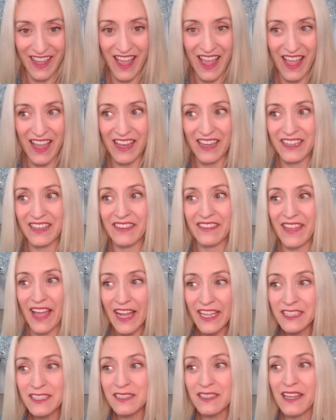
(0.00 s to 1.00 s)
And
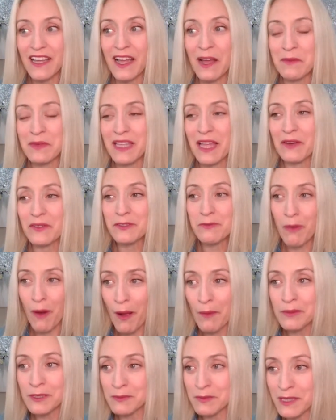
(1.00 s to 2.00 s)
that was
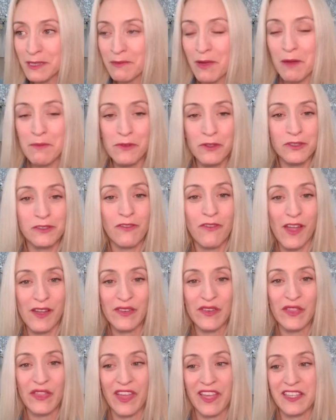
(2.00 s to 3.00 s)
probably my most
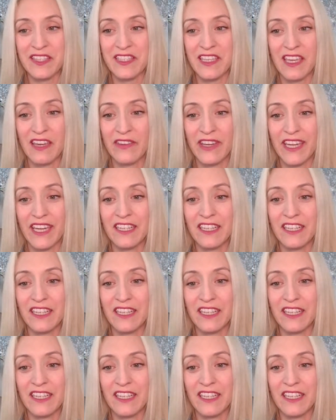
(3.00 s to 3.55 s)
favorite Thanksgiving.